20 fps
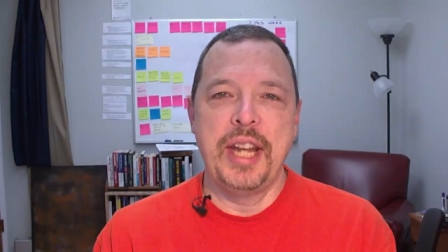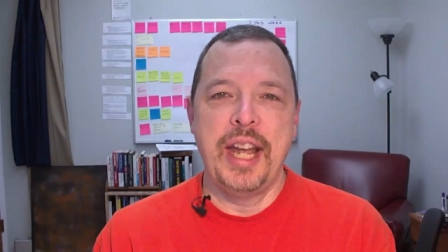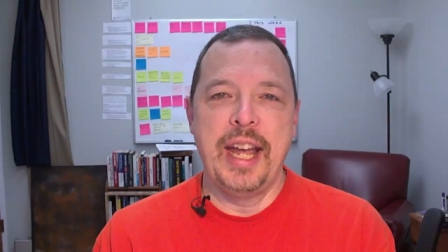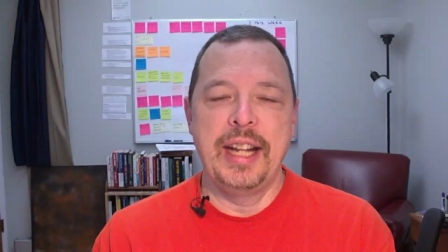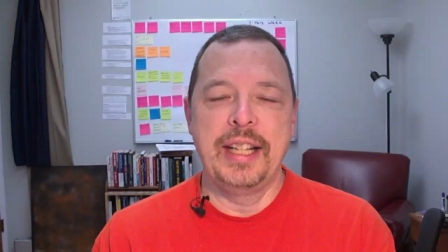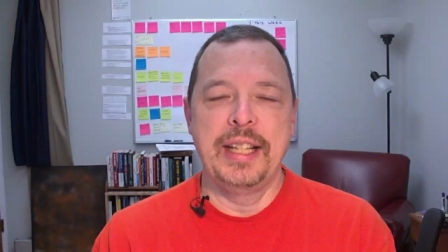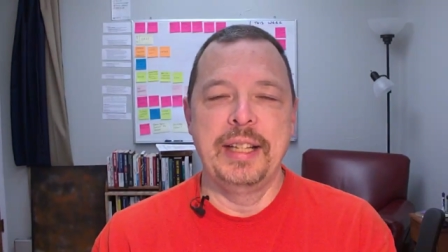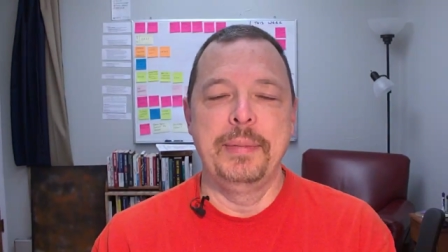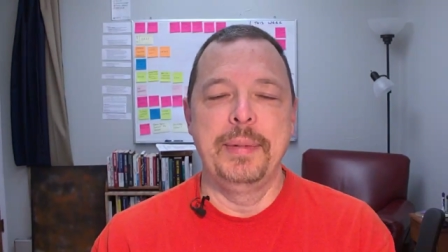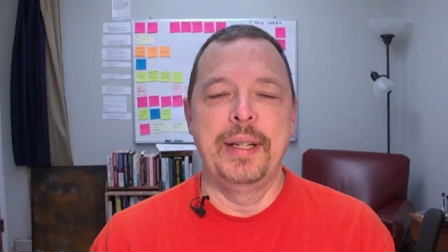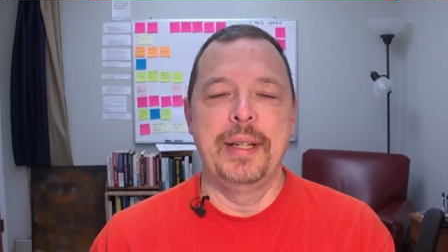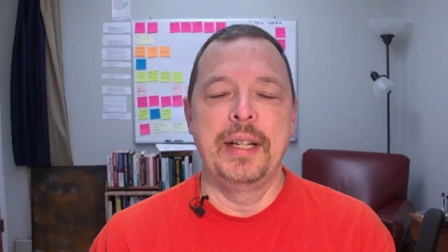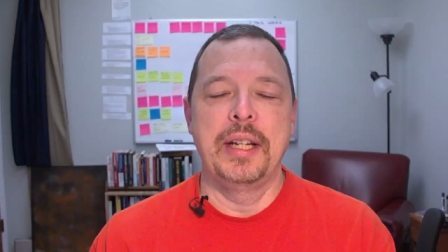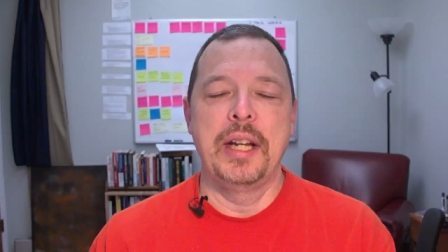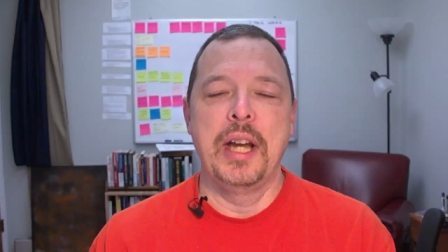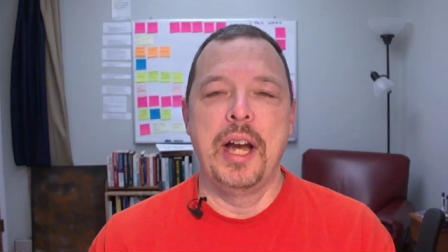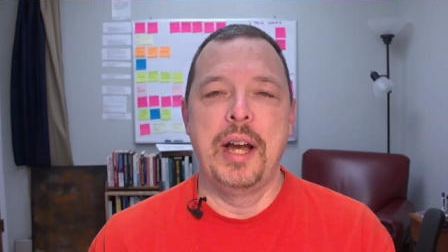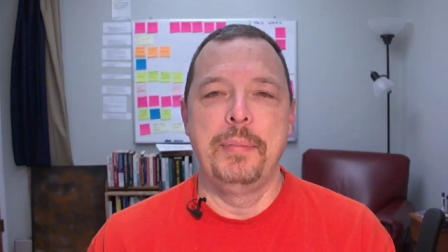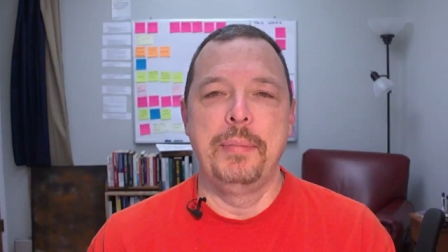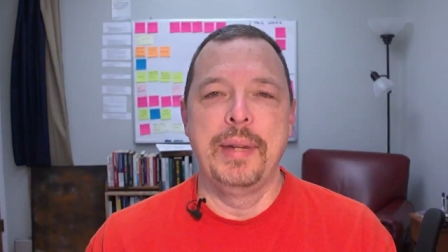tag them in a
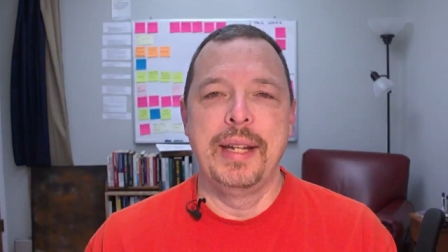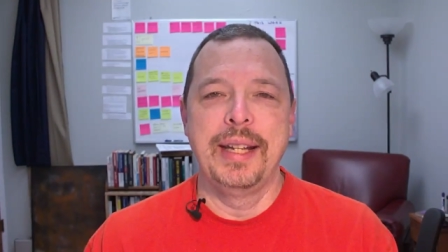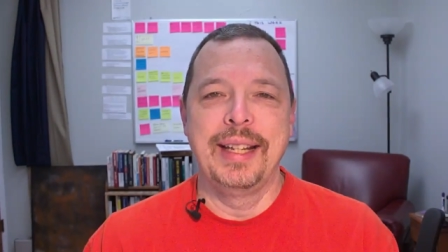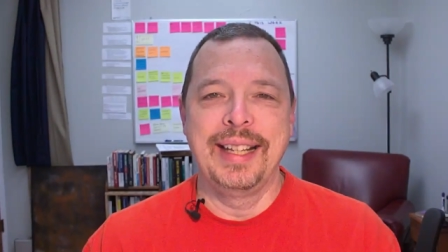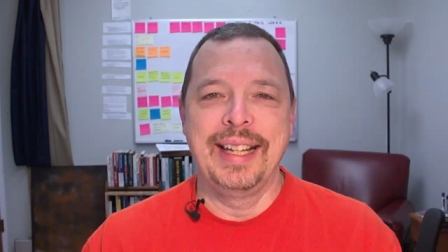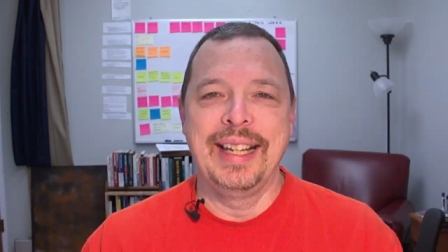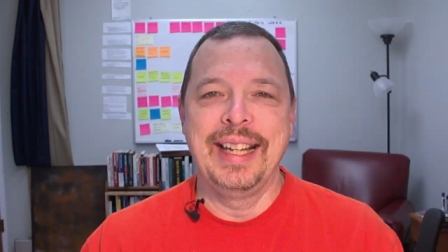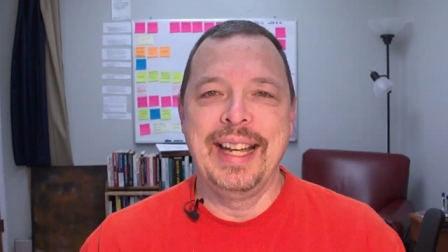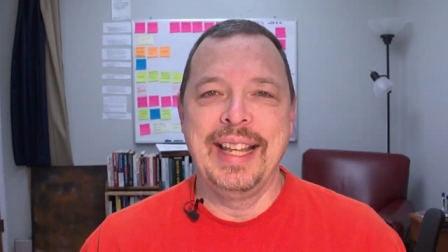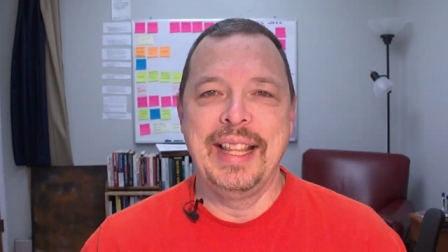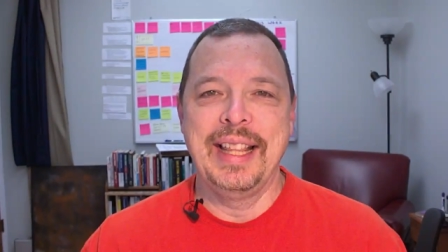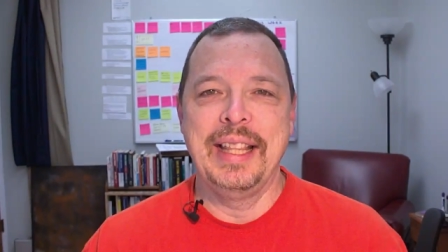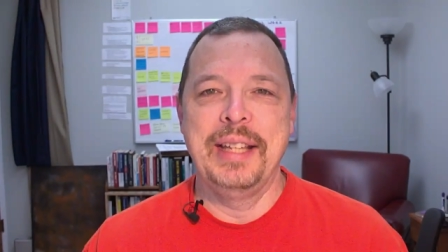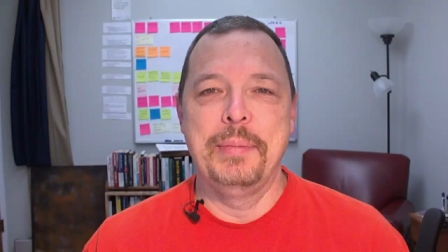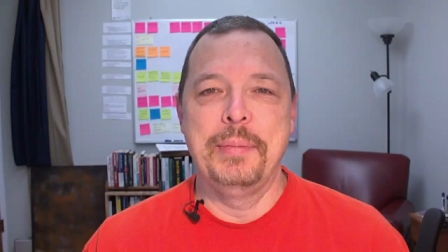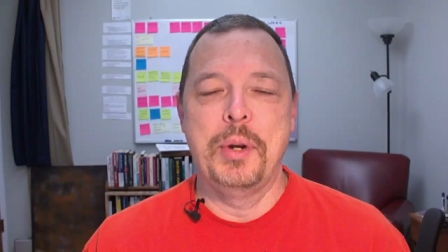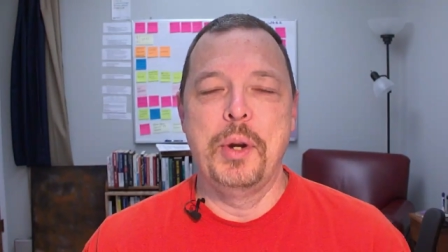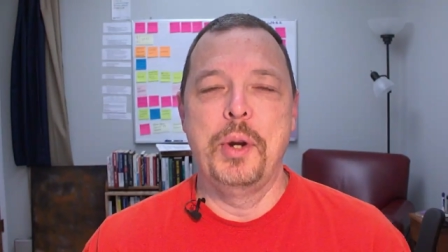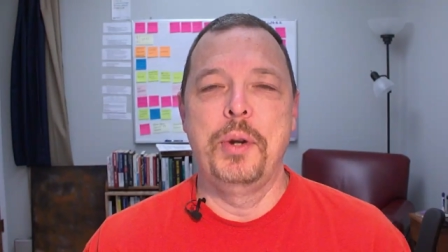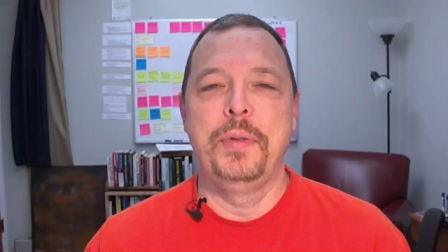comment, get
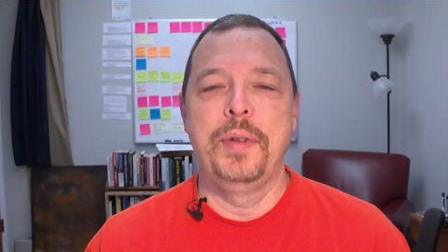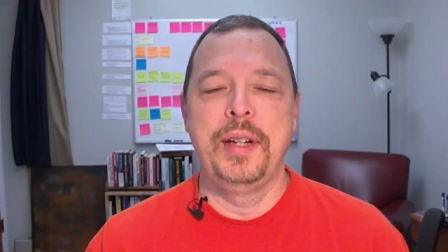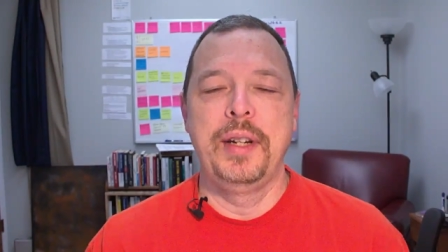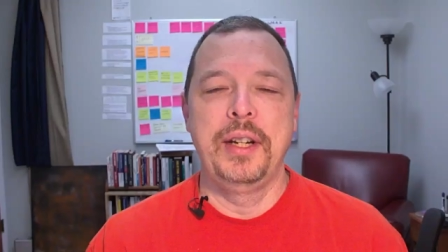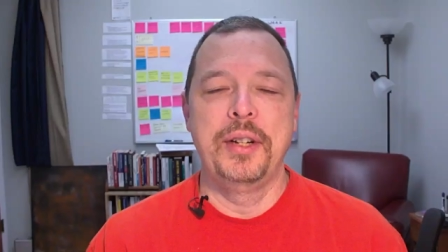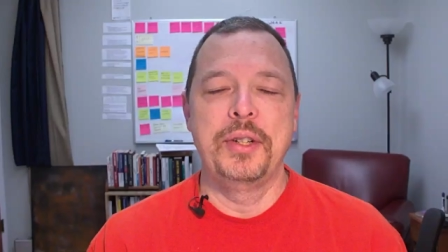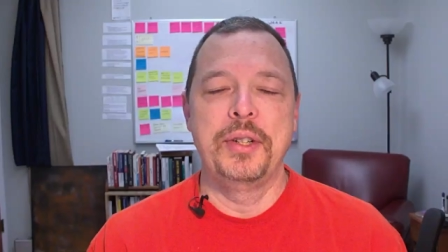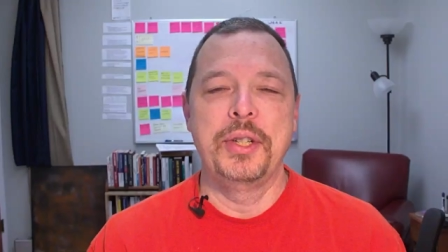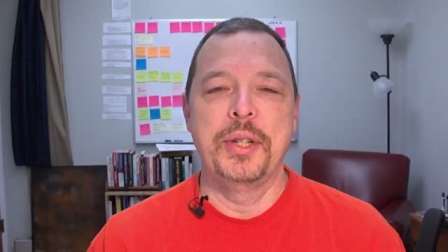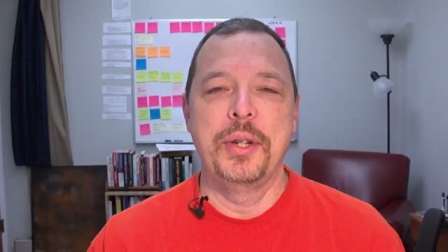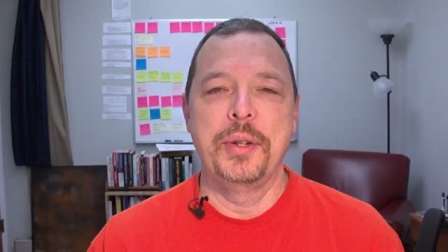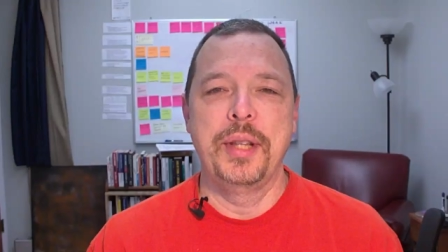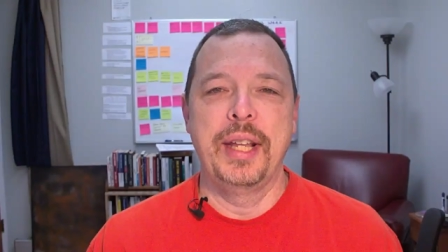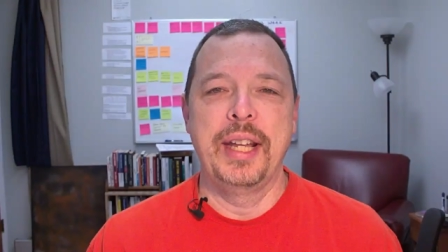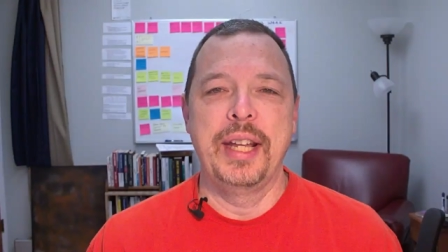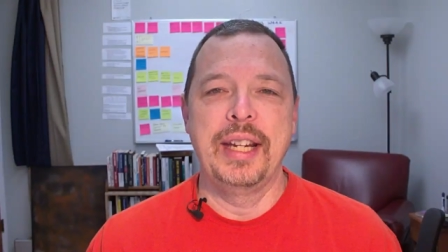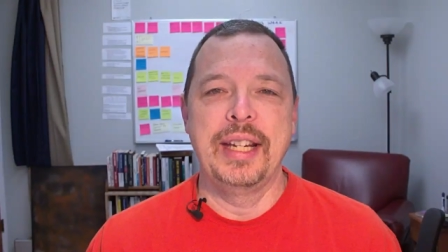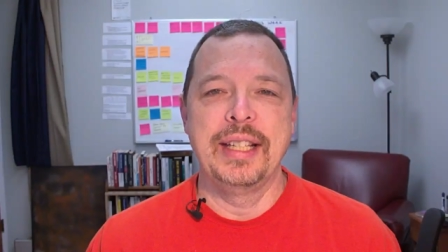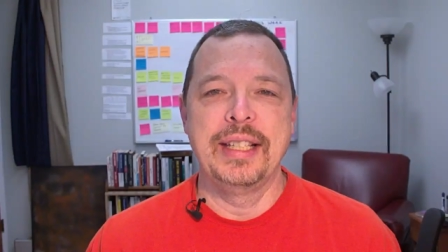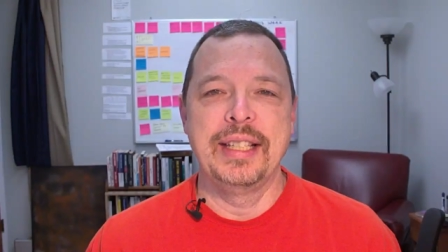them over here so
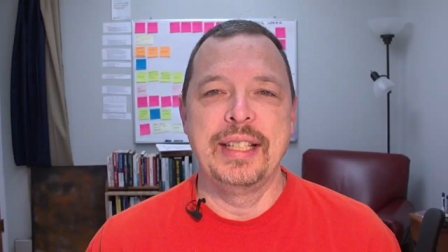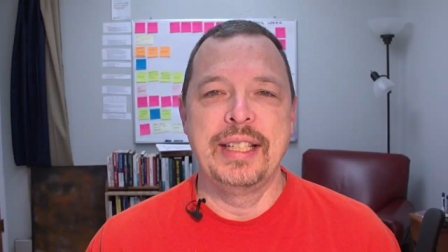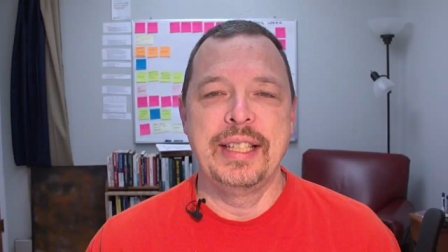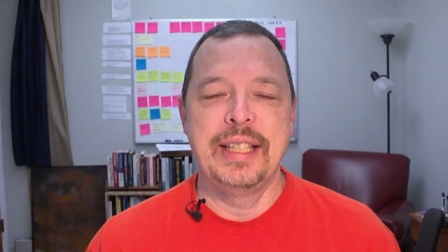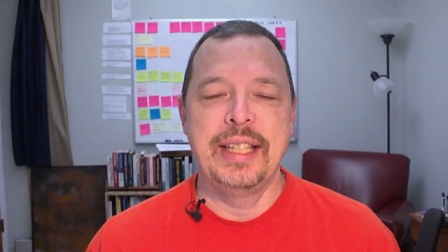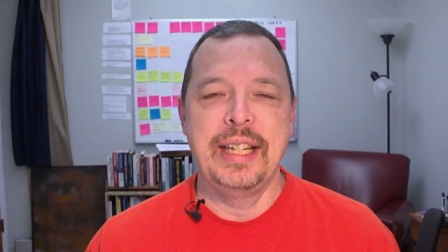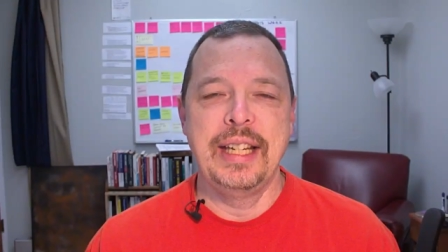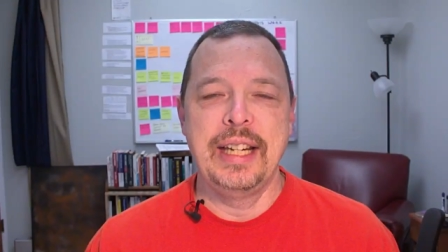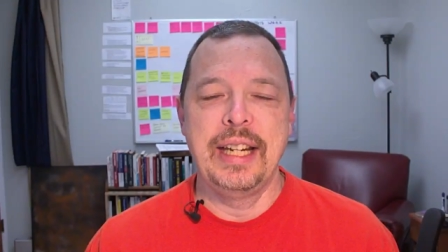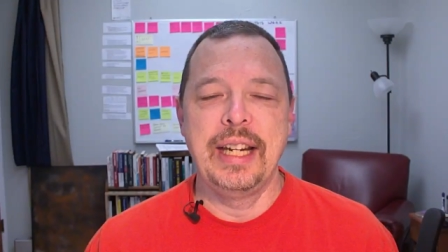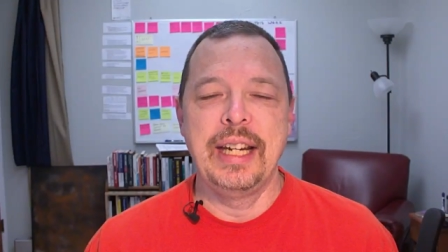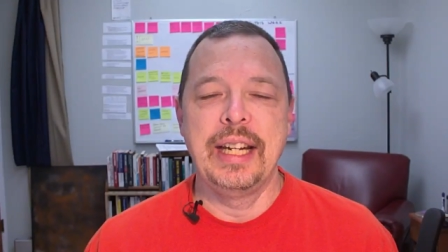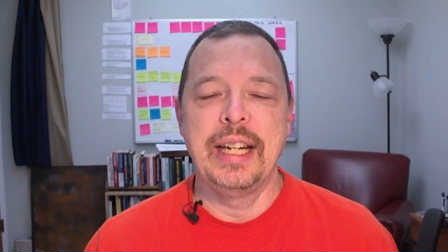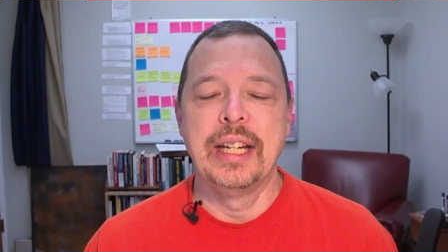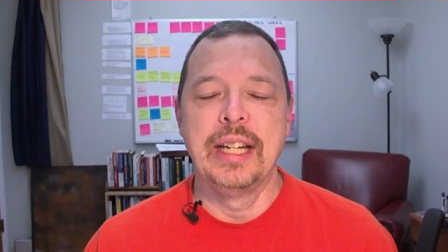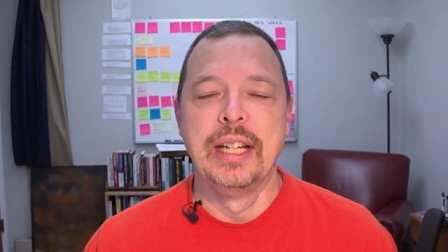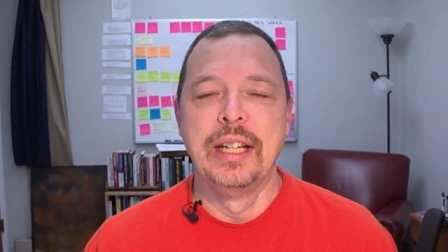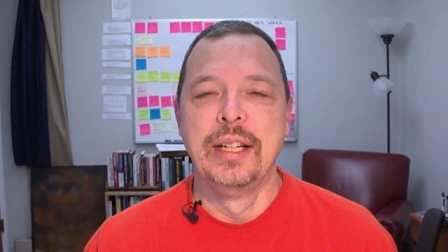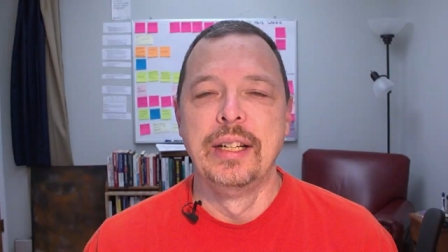they can see